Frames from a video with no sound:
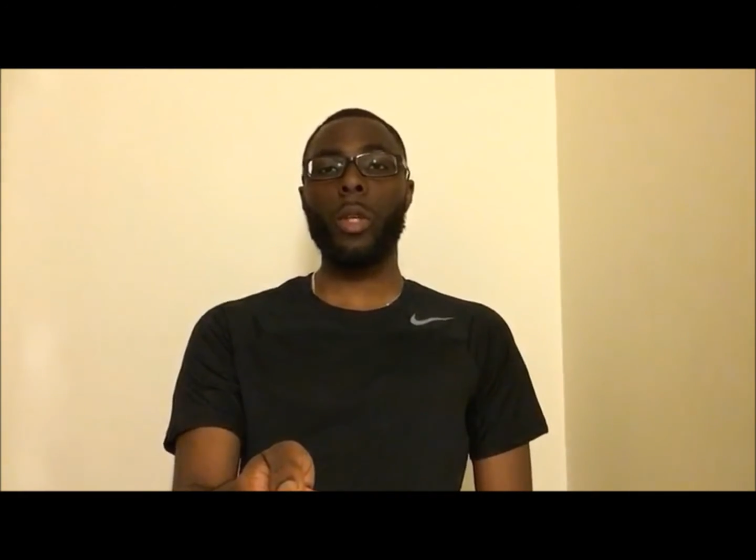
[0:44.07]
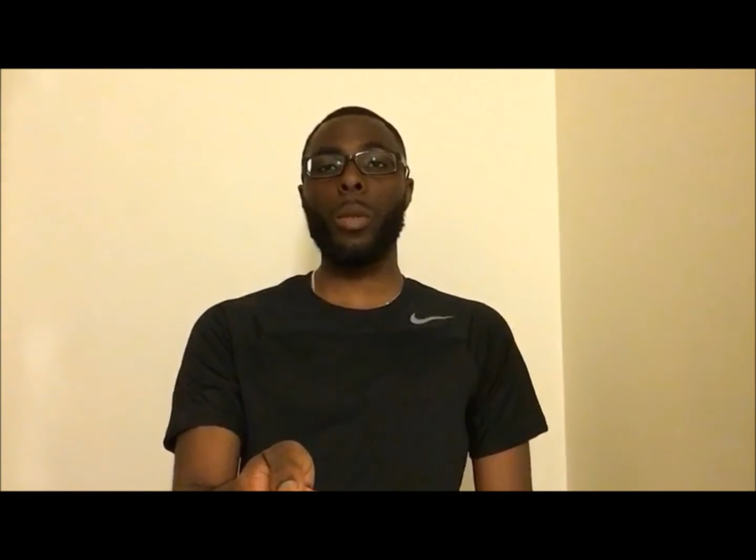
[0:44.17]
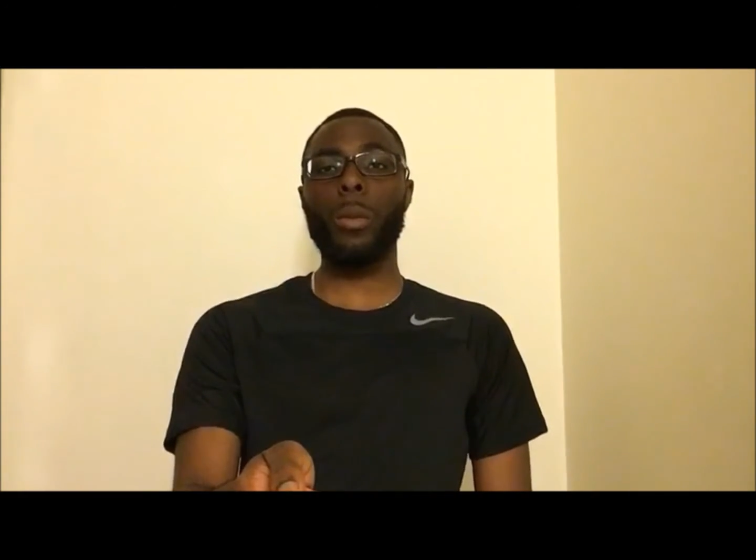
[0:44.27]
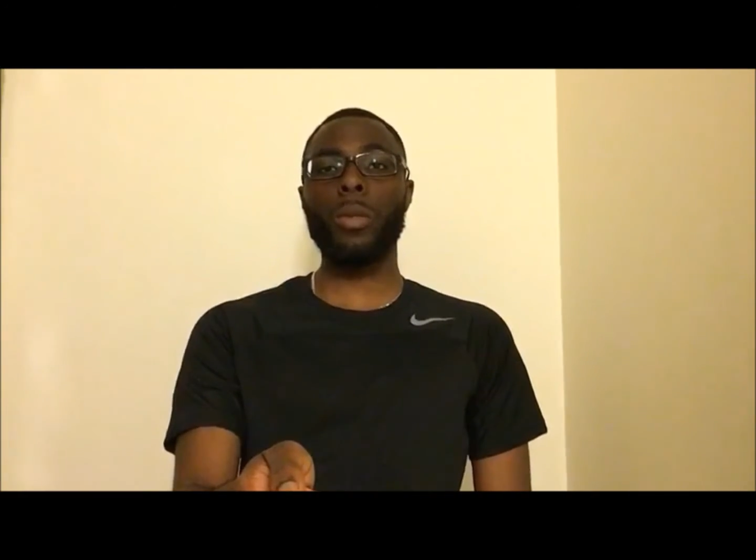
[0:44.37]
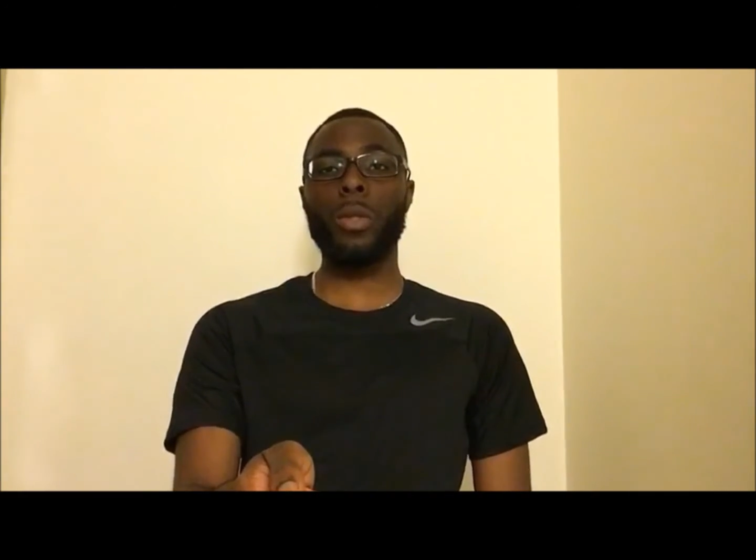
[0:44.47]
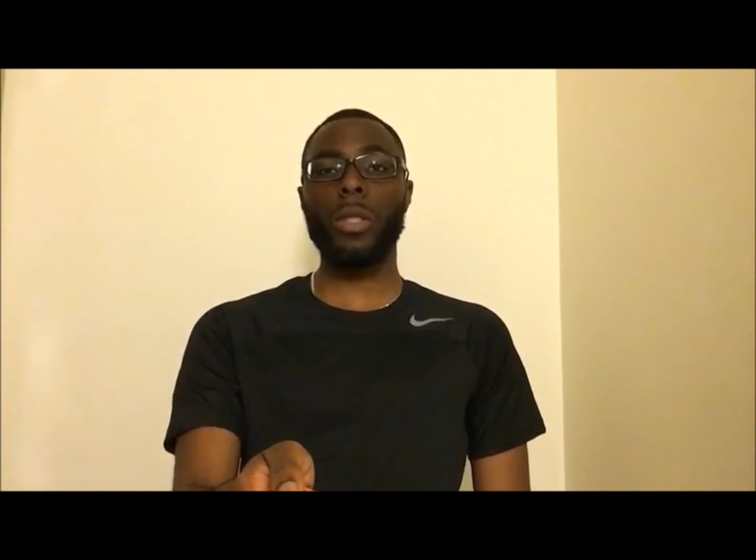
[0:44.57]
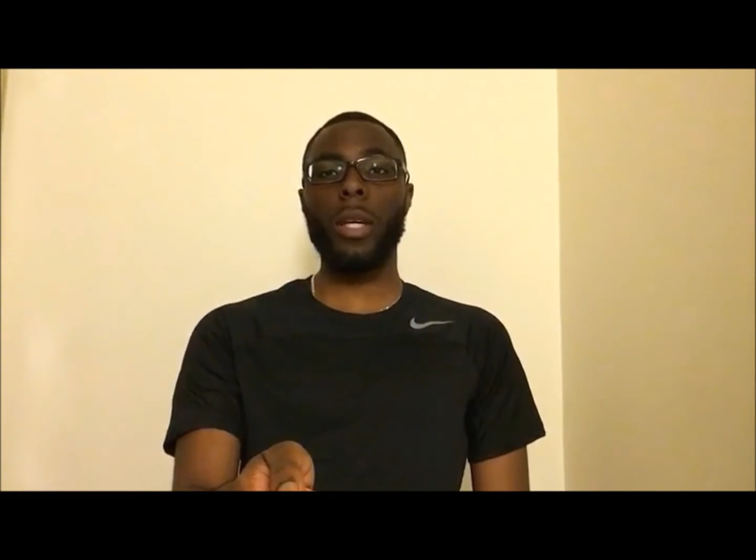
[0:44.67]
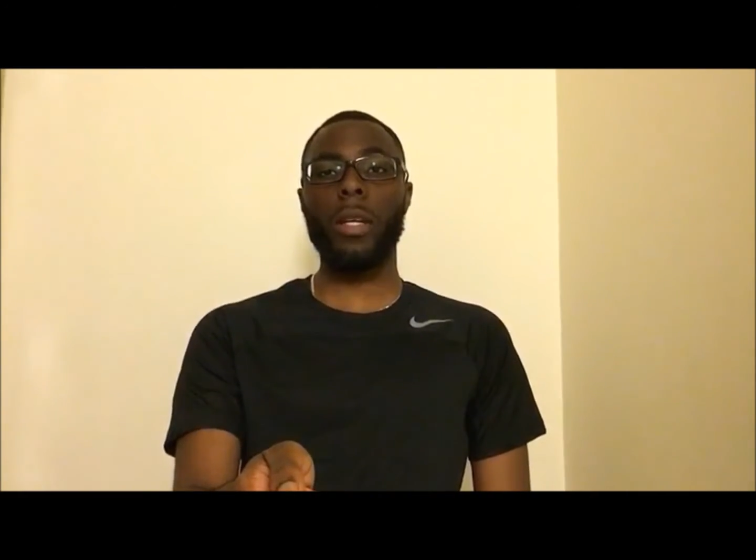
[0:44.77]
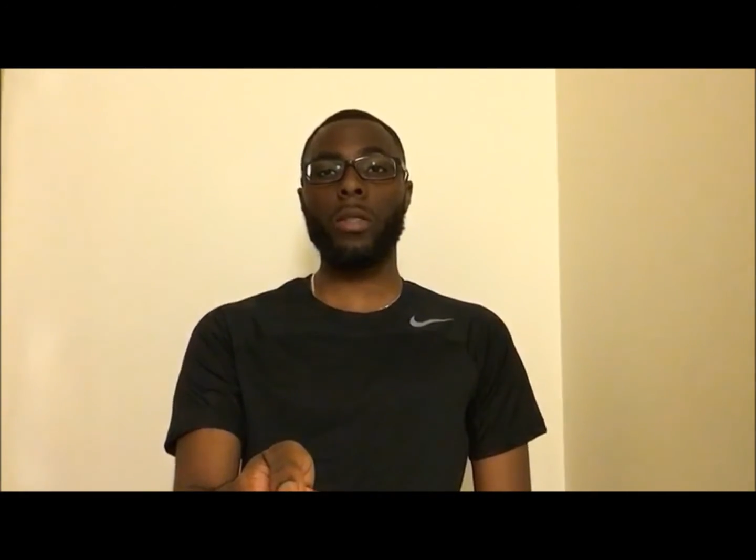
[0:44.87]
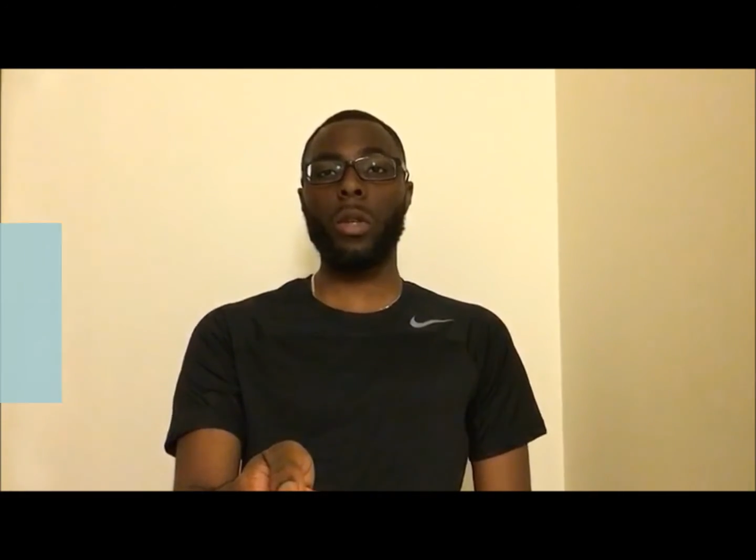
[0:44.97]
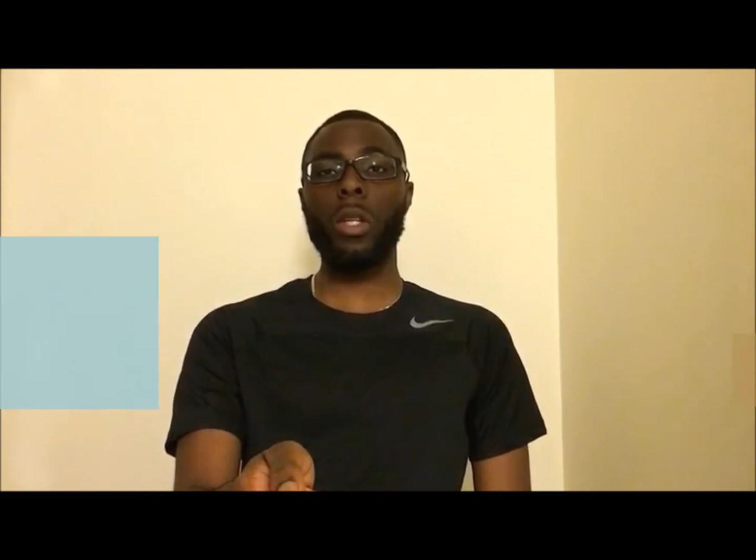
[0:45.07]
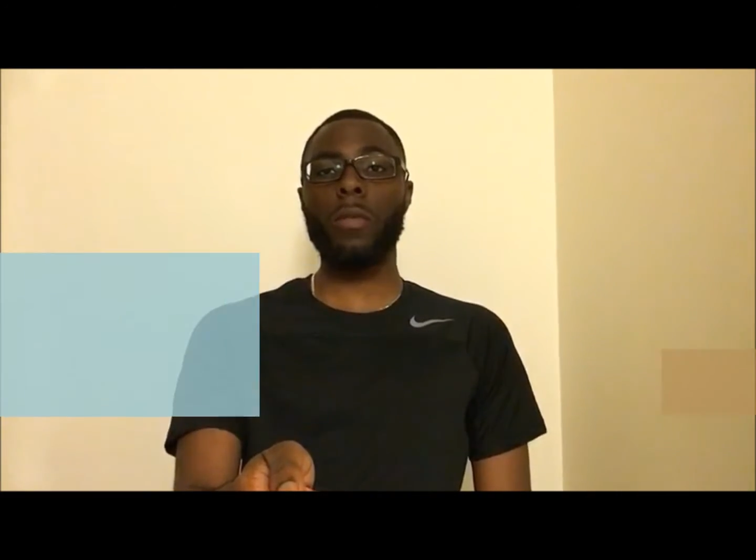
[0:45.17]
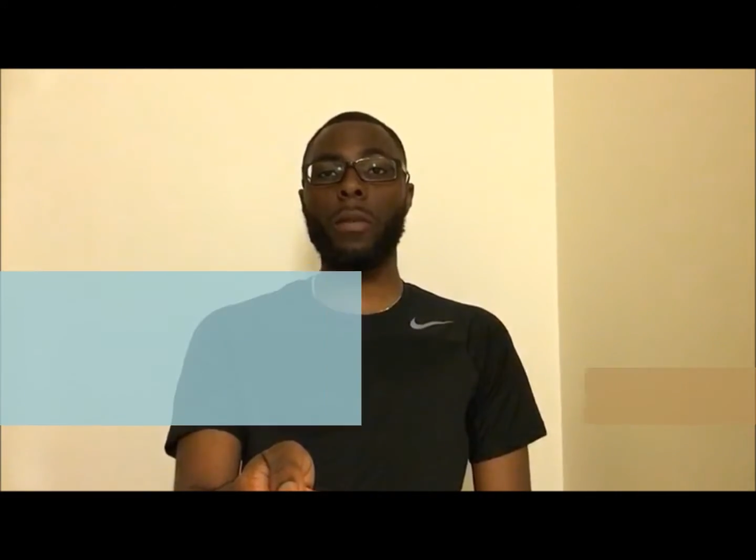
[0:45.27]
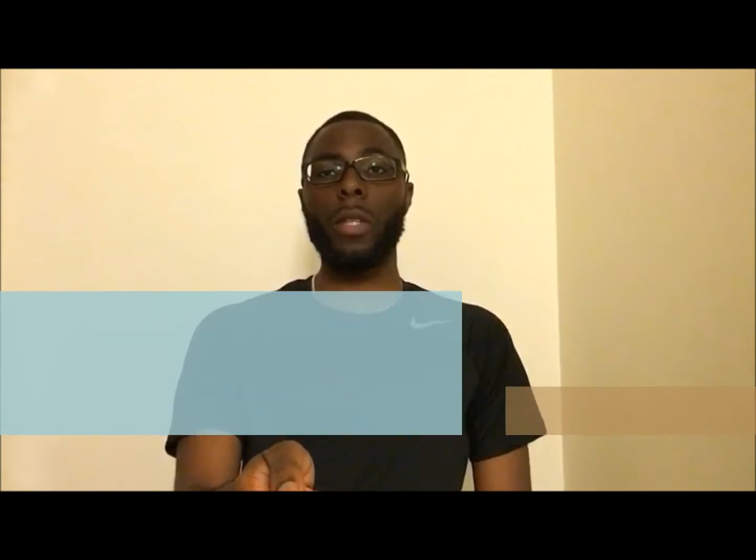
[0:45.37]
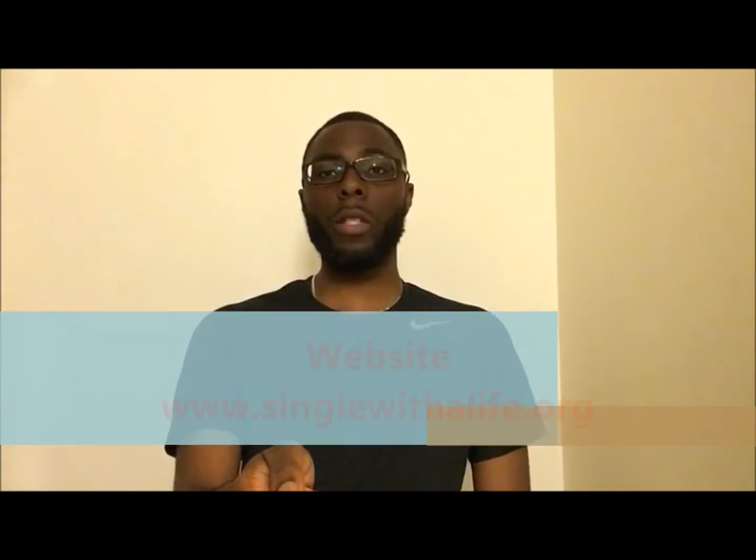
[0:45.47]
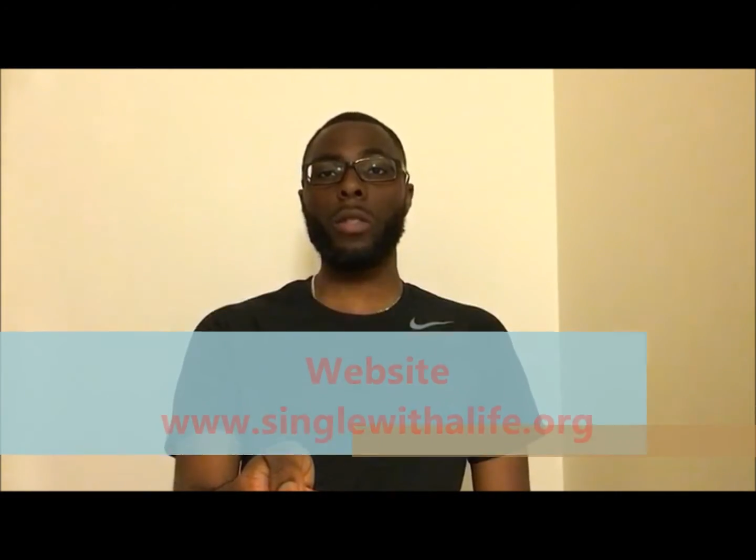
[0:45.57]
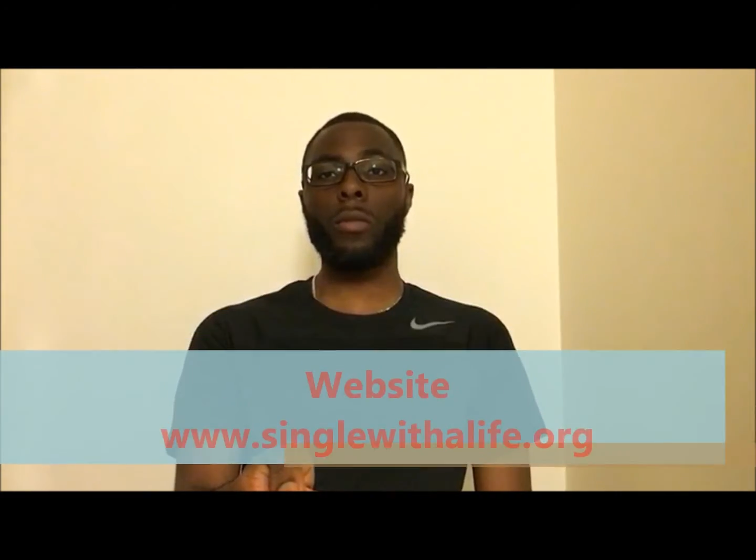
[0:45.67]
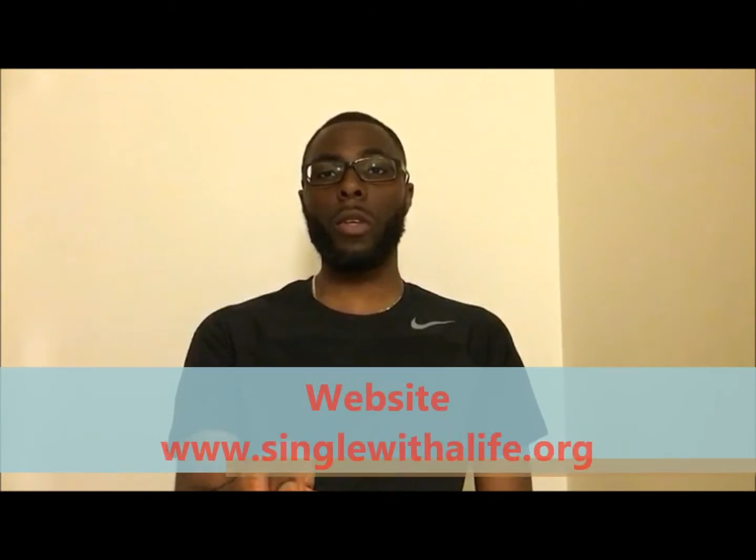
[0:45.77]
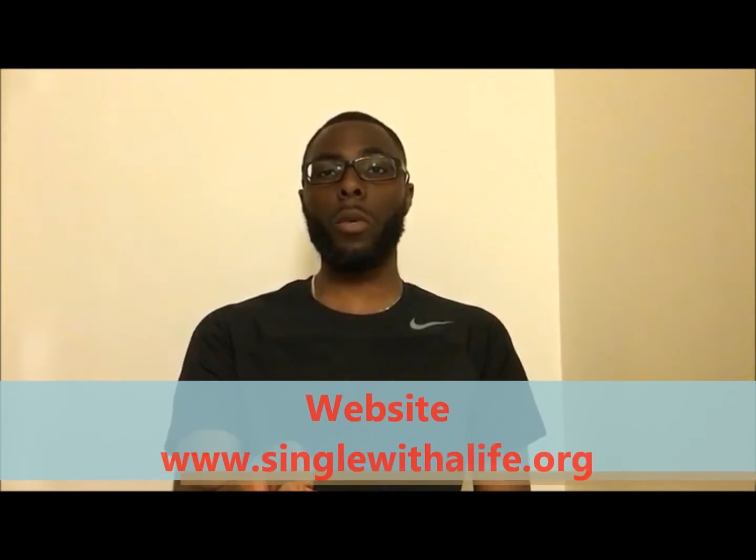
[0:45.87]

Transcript: you'll be able to set a solid foundation for